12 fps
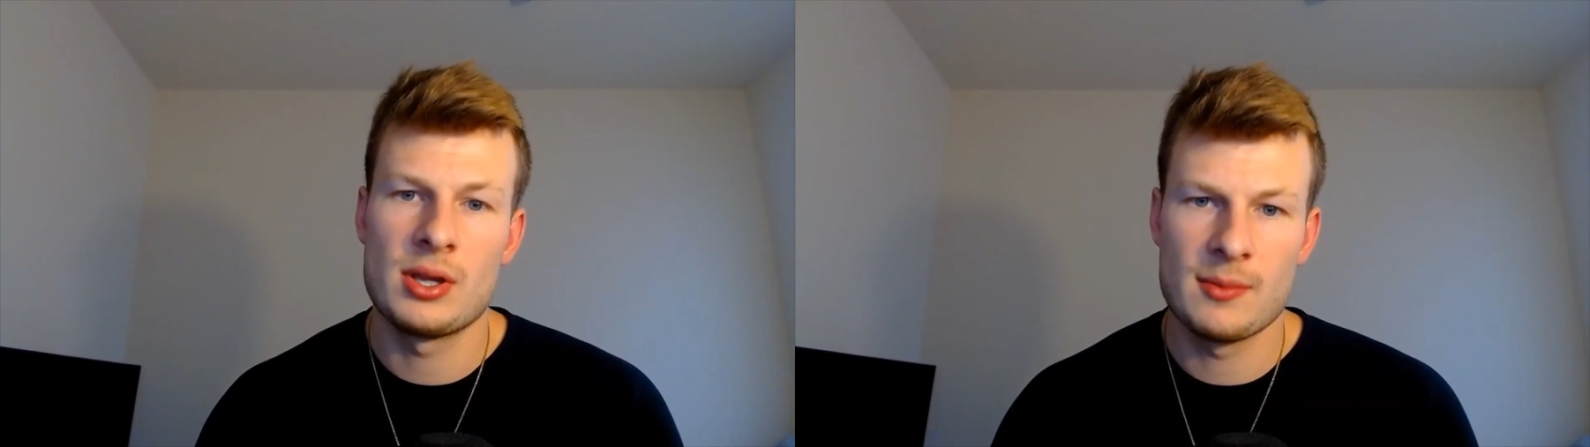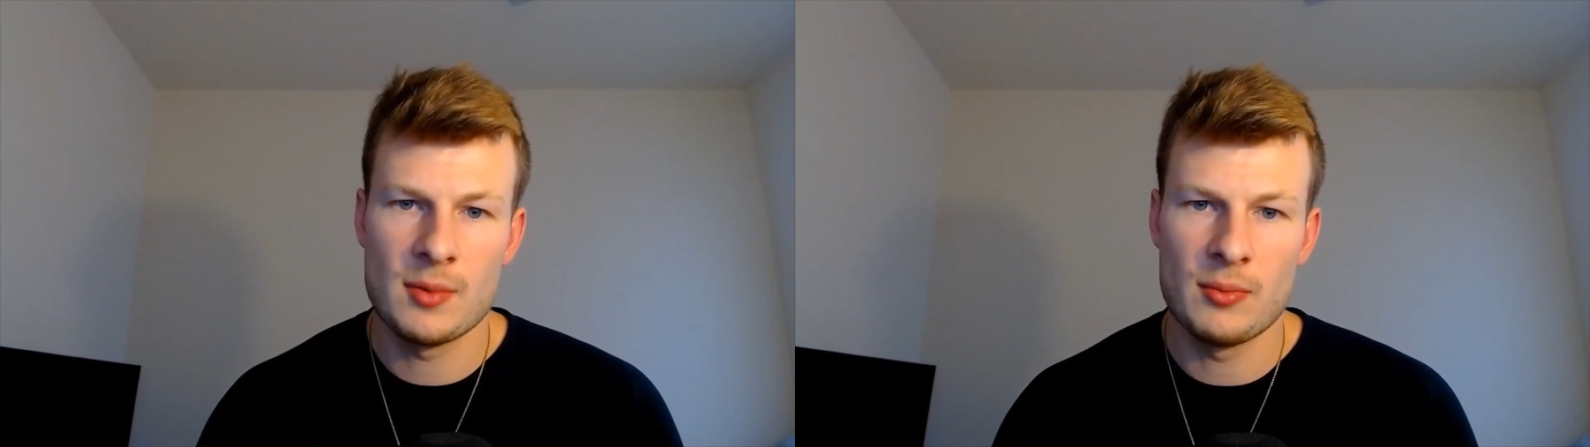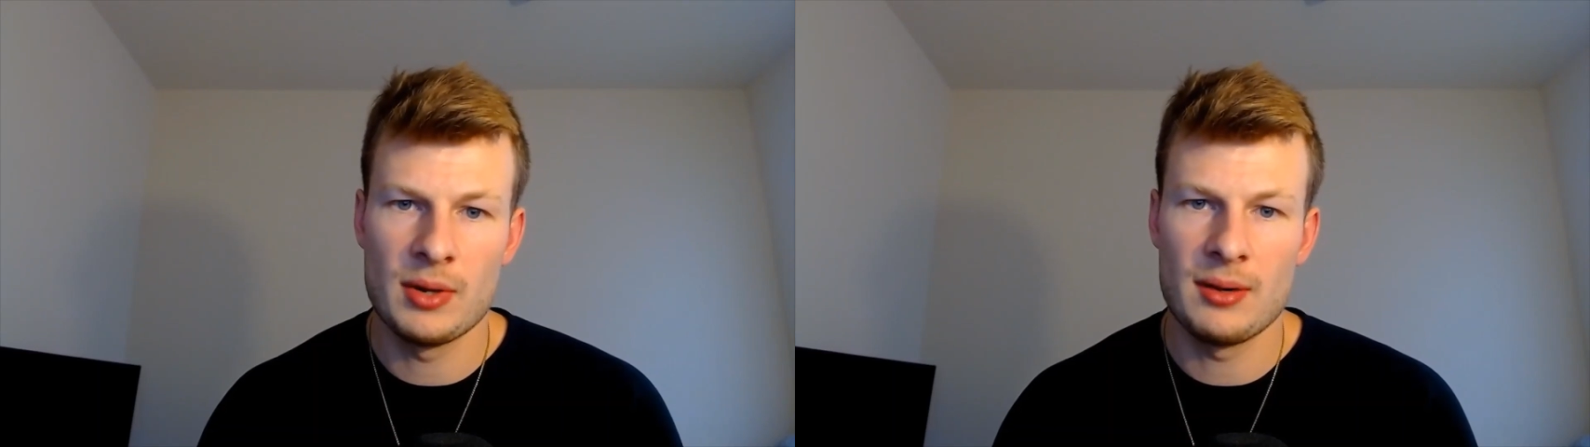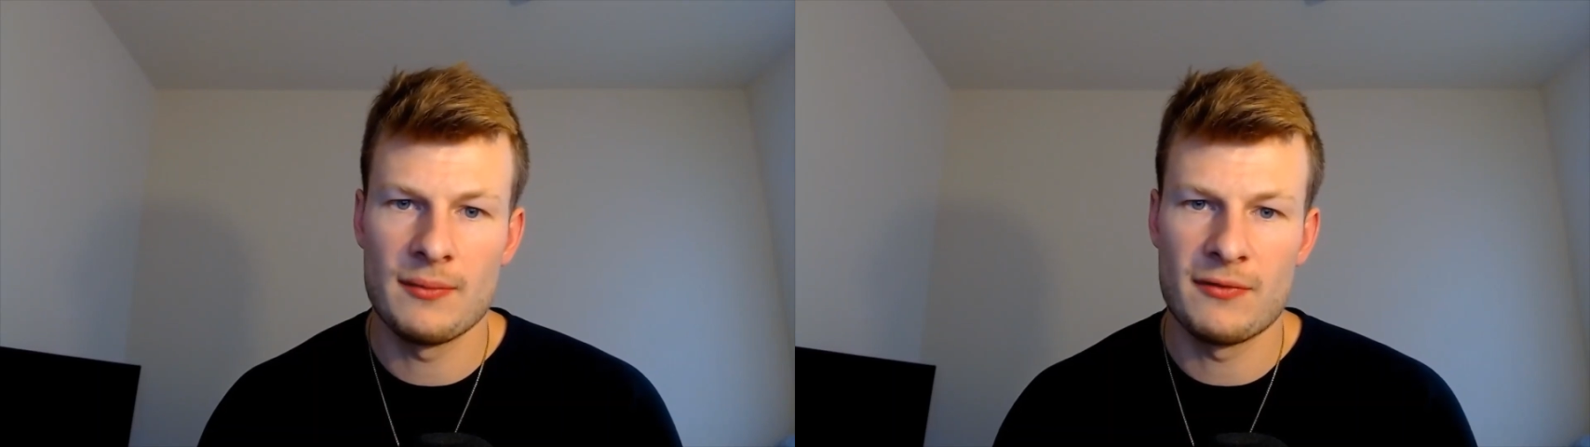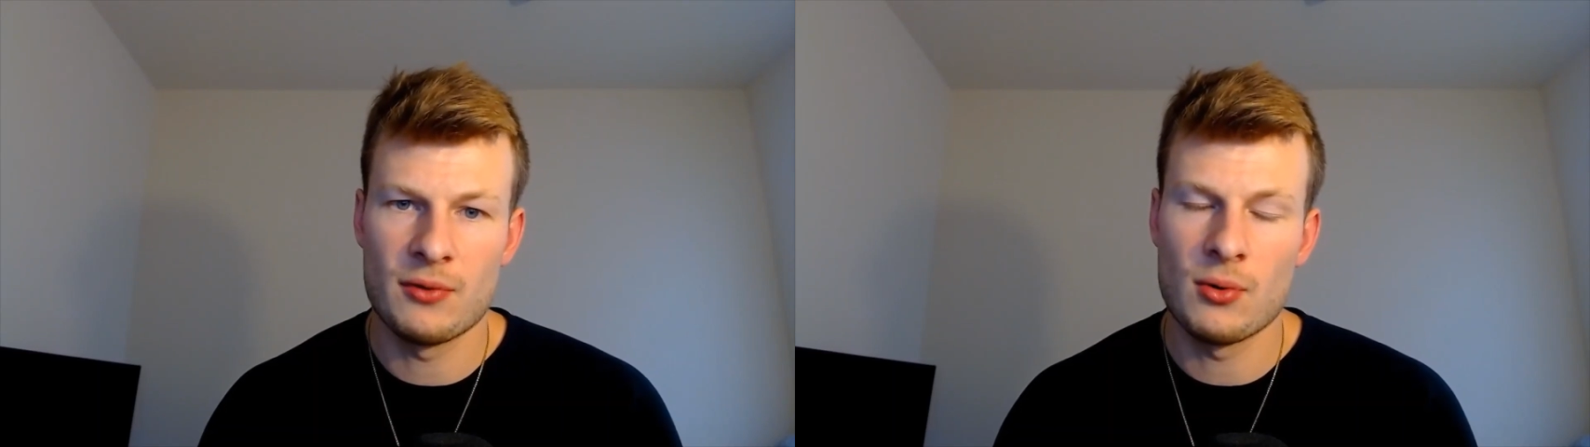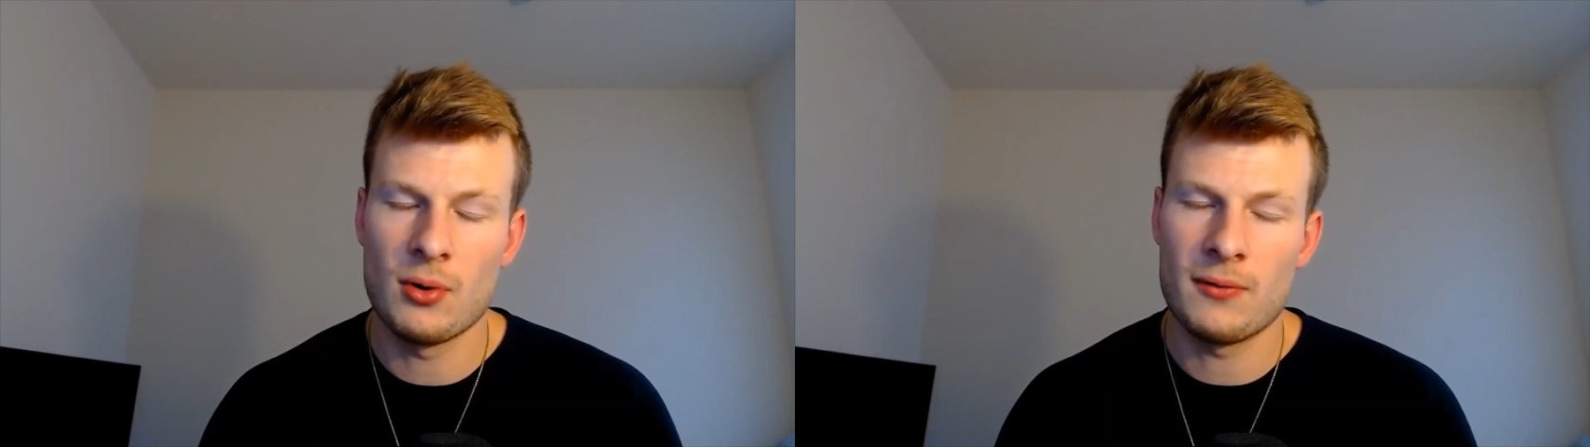the momentum
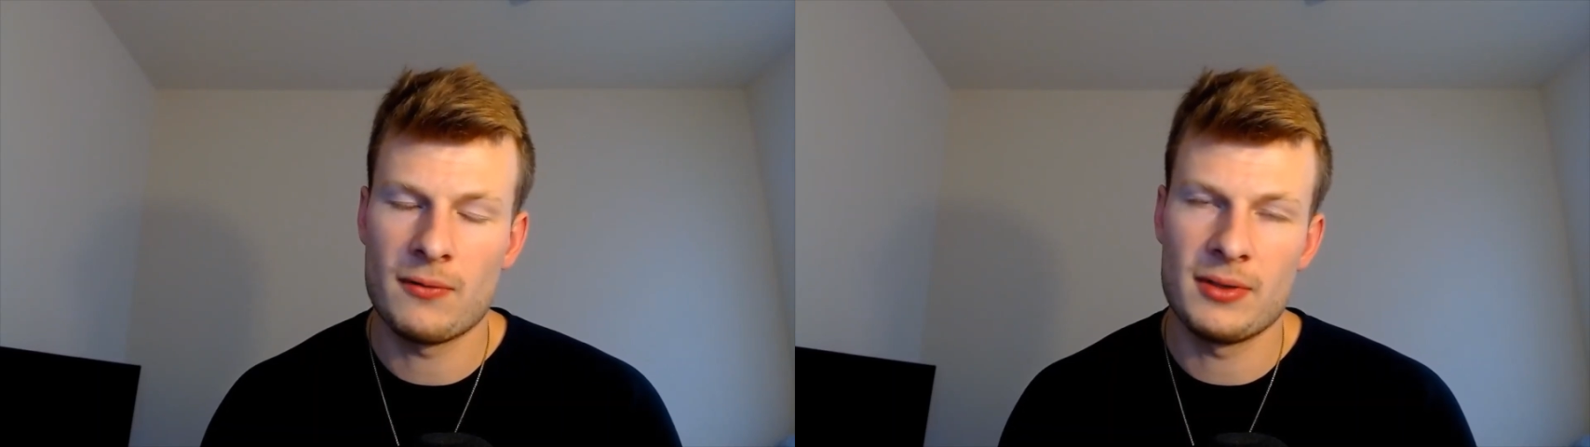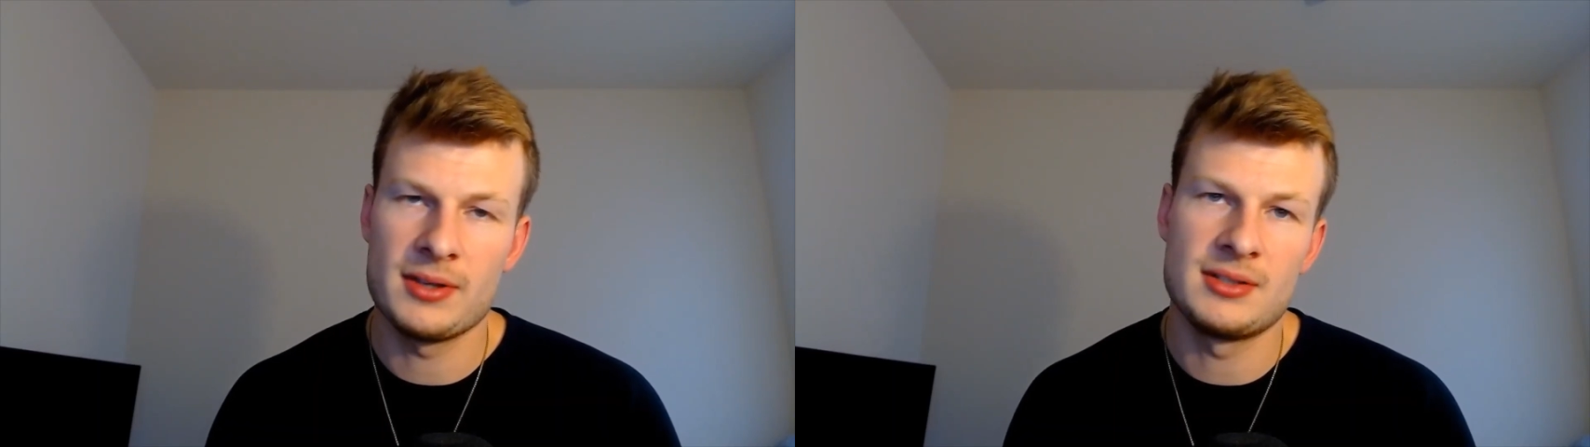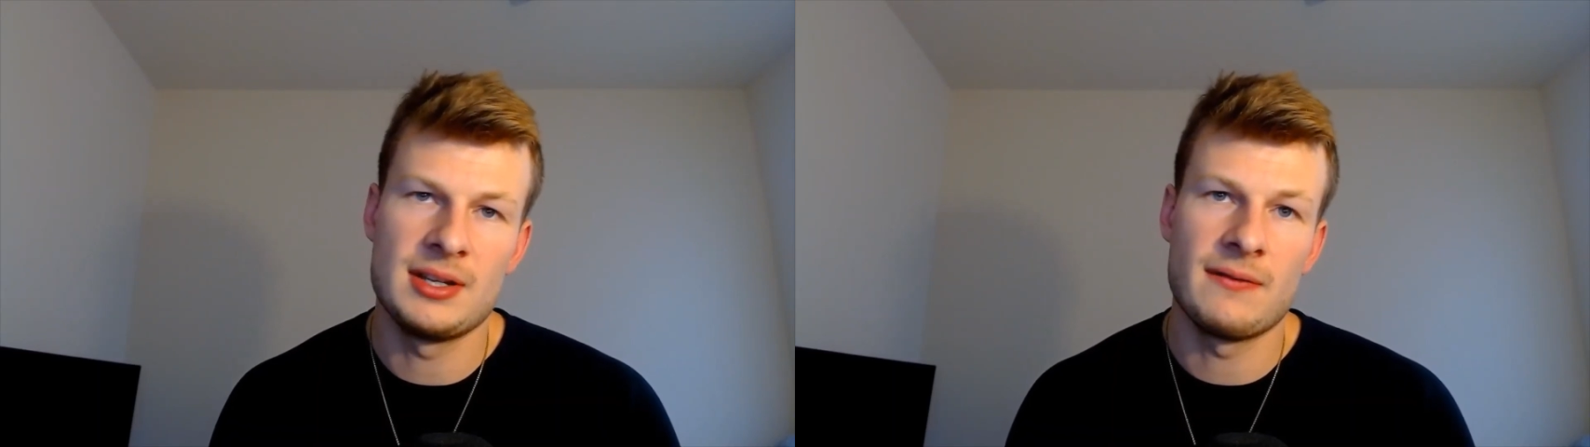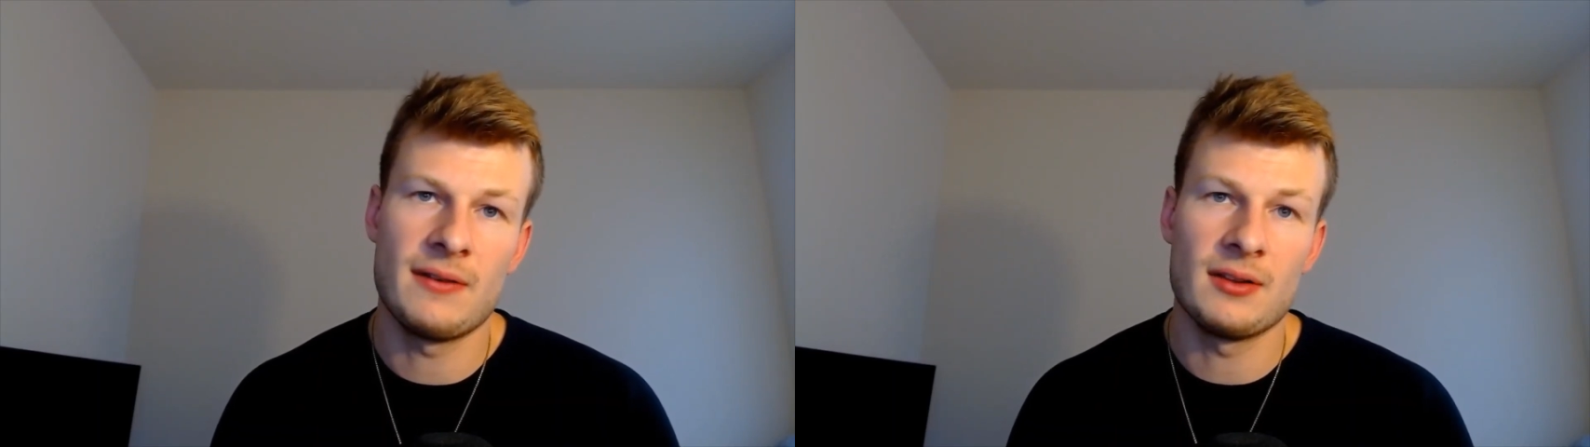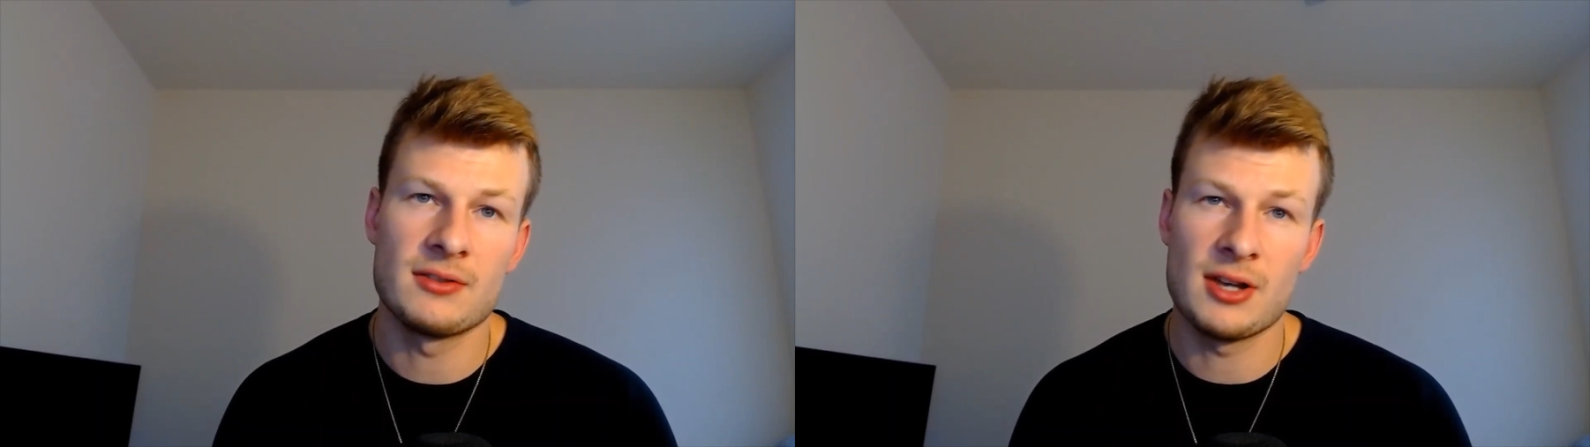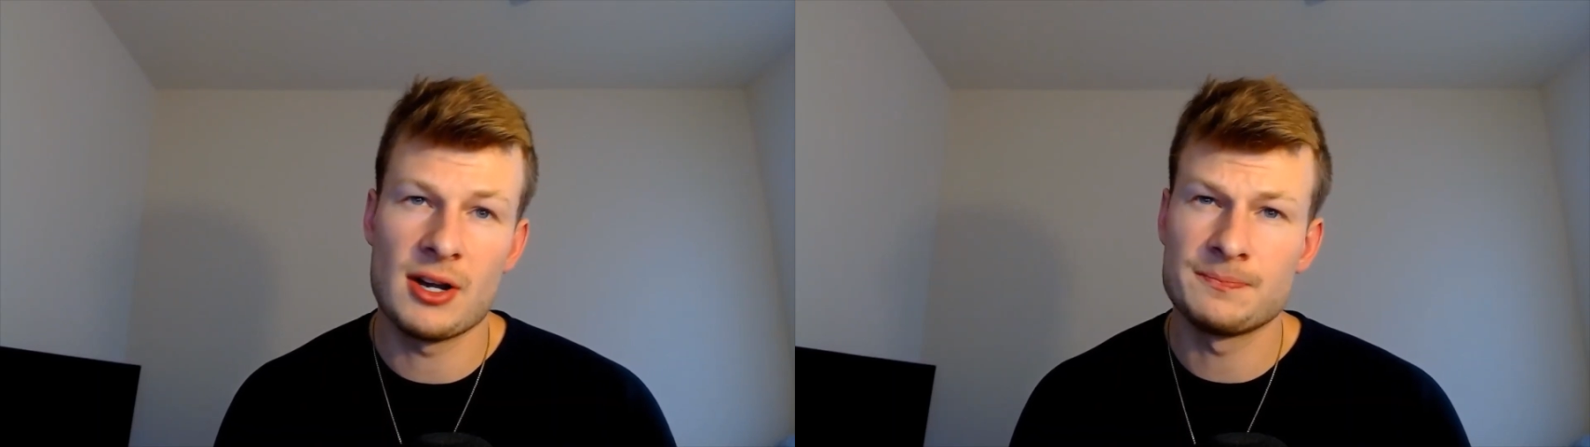for this defense.
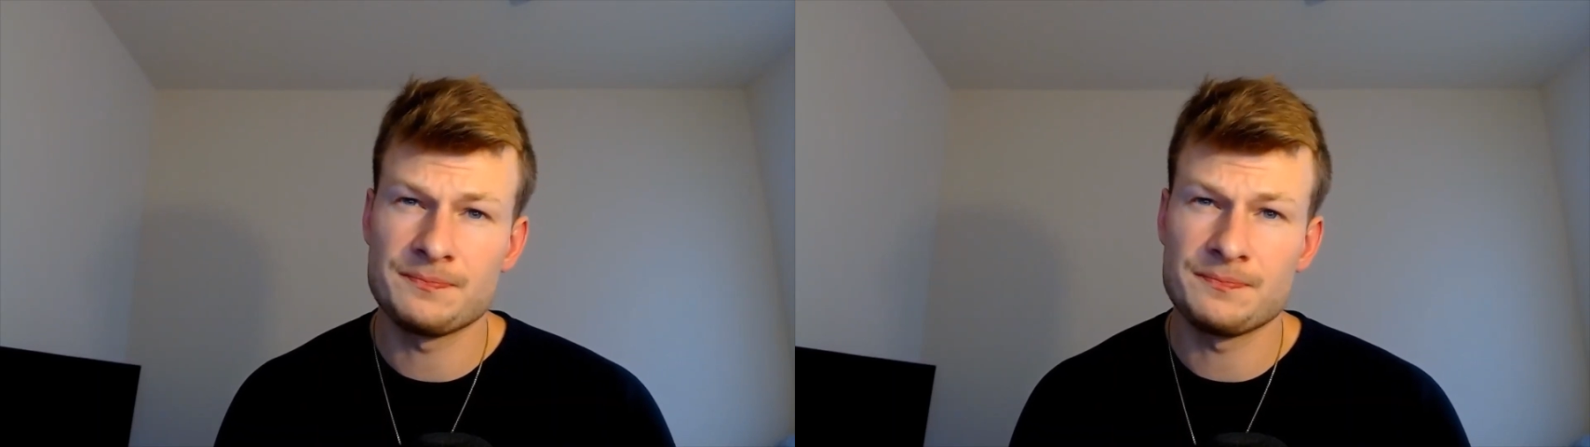So